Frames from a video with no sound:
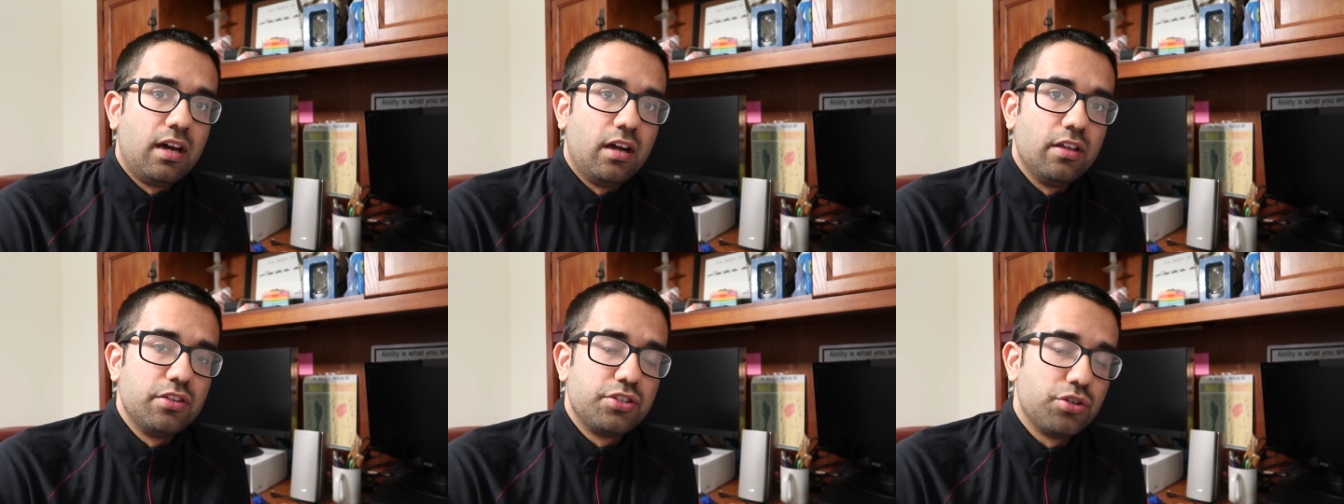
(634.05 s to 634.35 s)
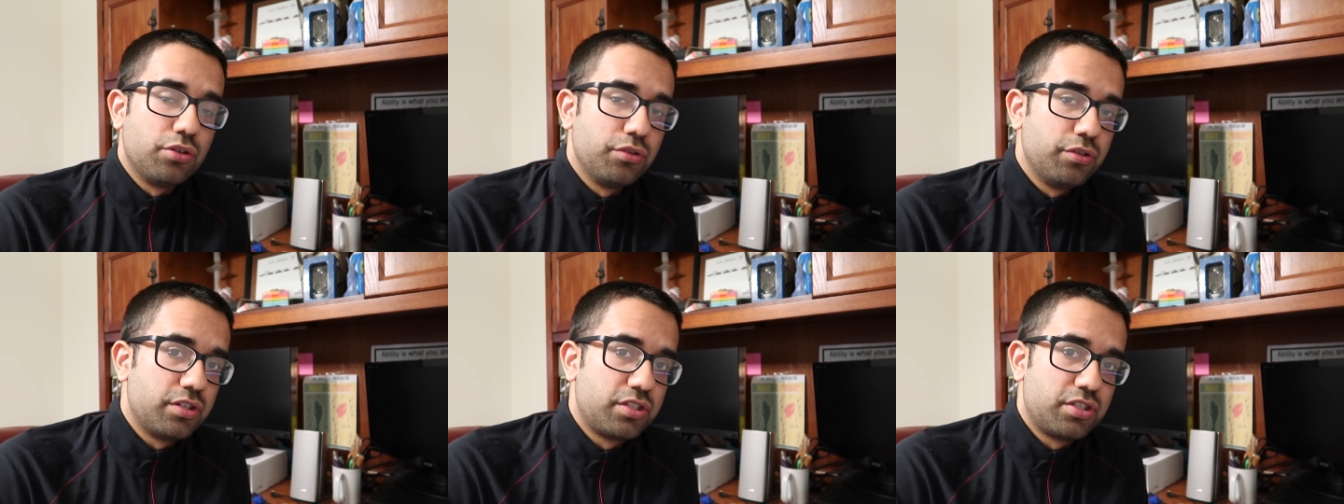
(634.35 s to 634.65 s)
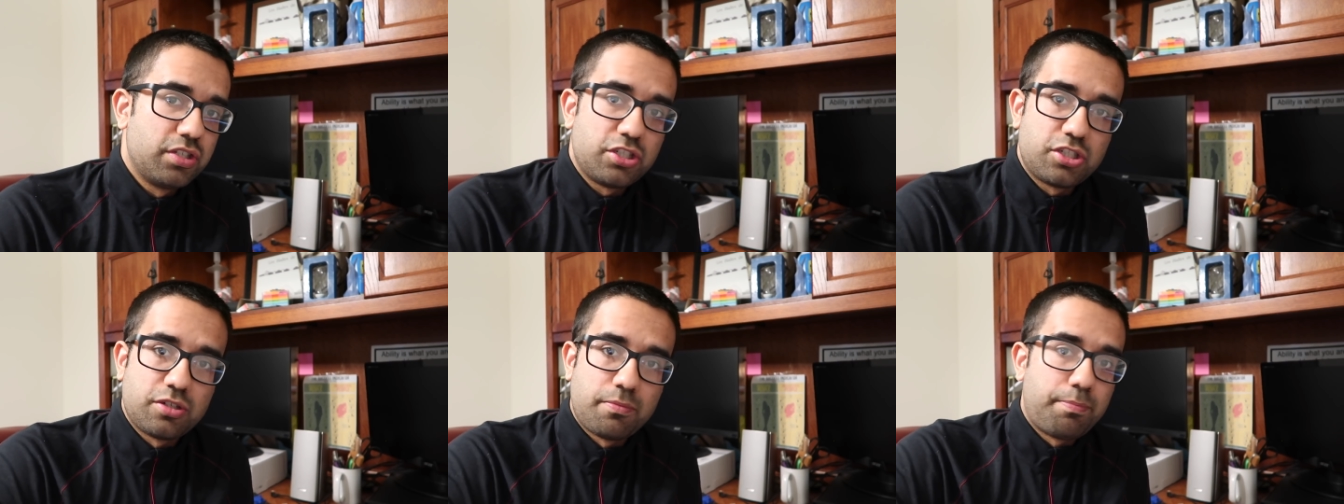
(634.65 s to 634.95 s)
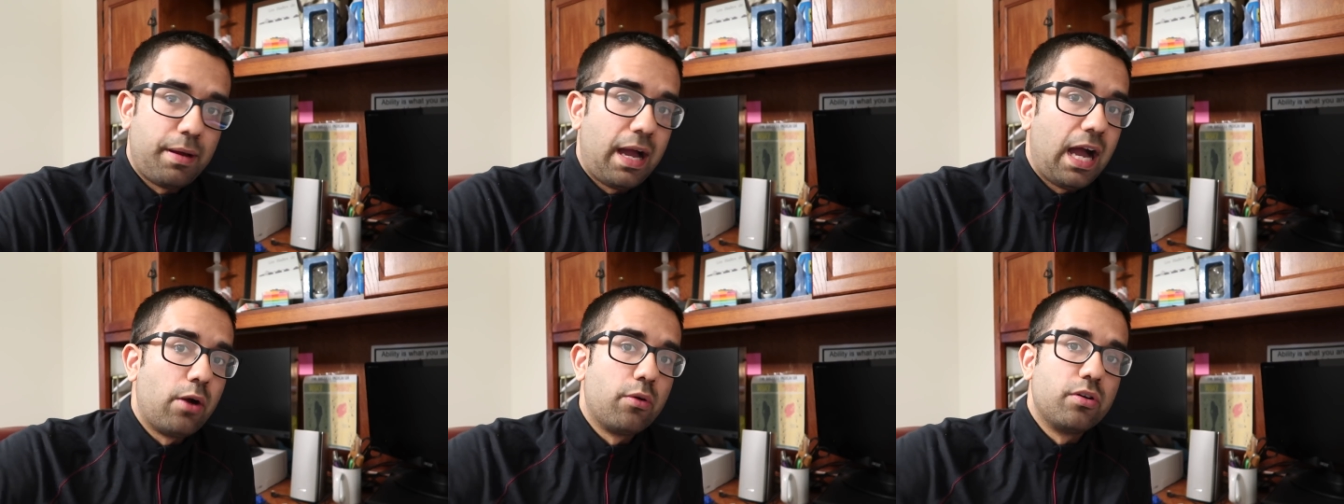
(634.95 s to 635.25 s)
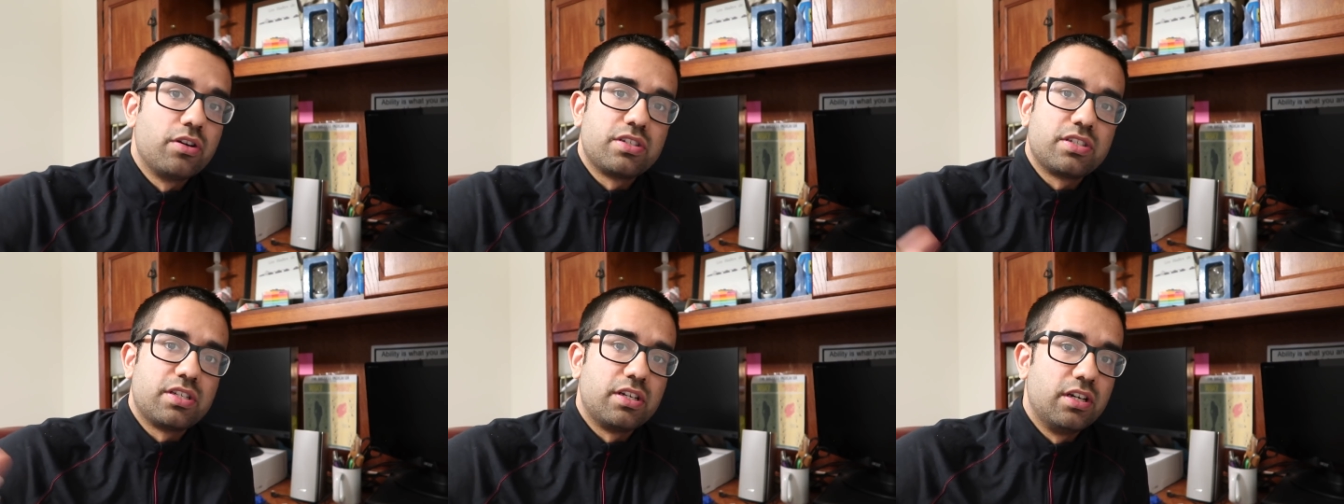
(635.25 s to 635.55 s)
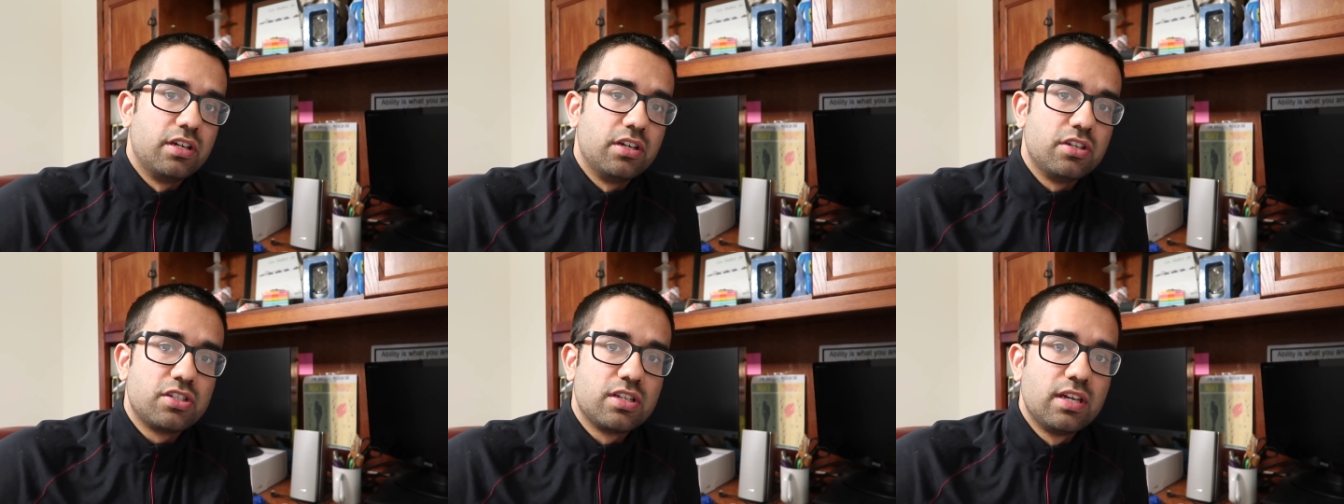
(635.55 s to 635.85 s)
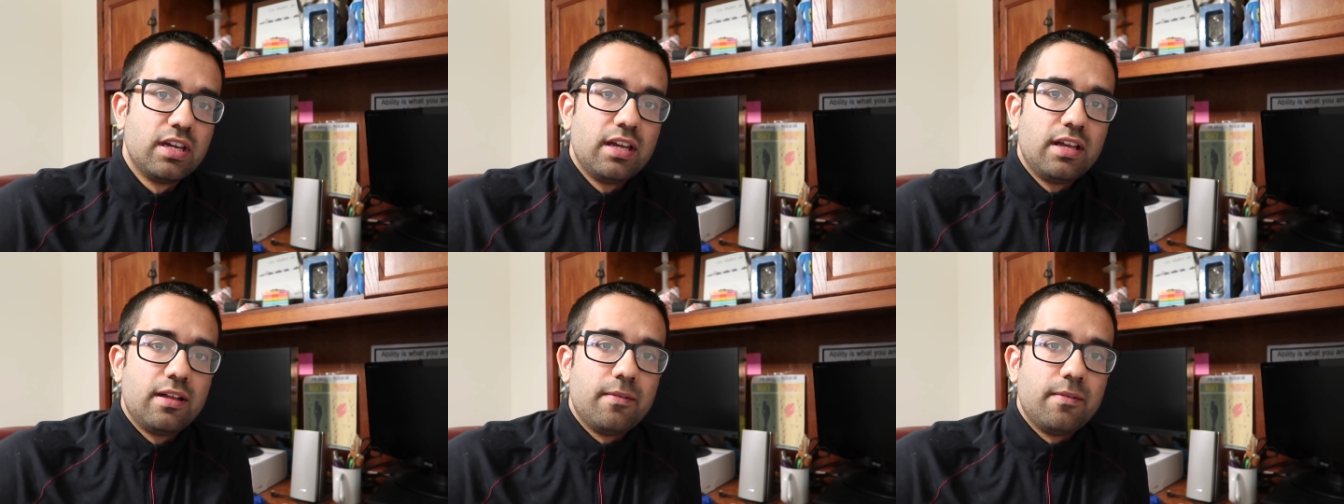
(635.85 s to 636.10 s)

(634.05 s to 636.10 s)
until there's such a power surge